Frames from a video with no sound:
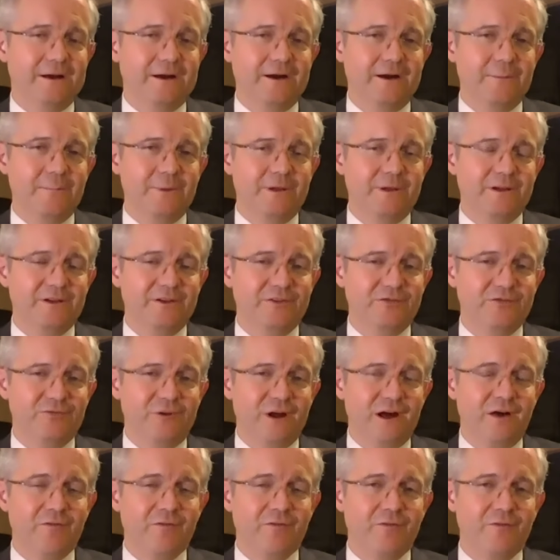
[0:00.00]
Uh, because
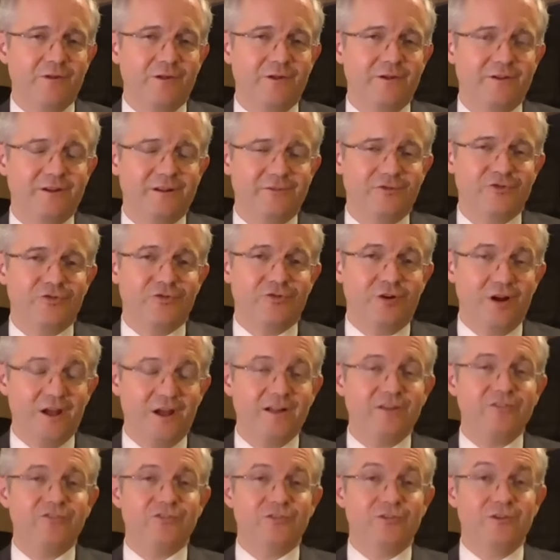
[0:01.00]
rather than
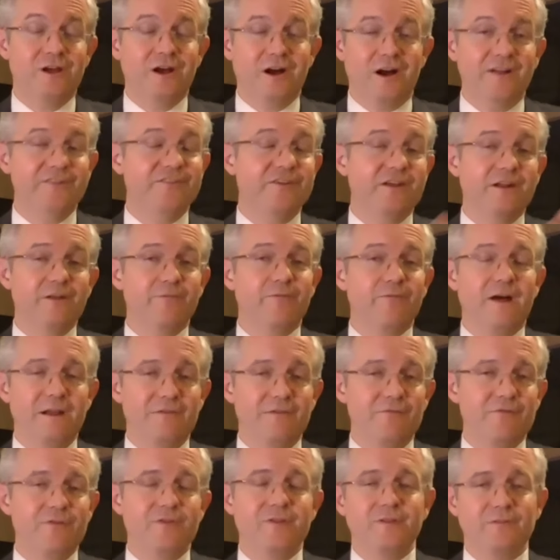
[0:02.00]
trying to
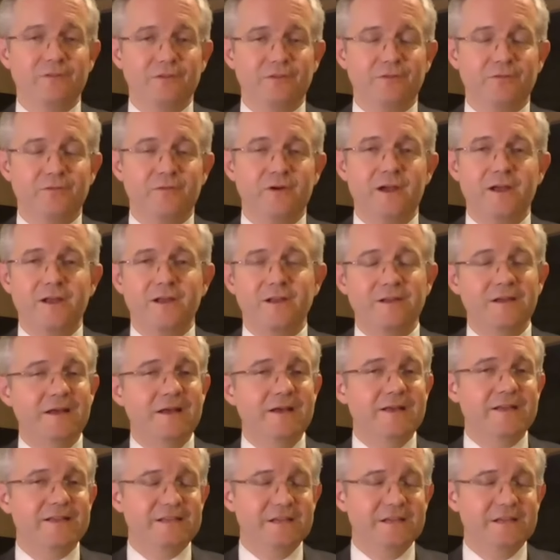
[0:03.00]
identify everything that's fake,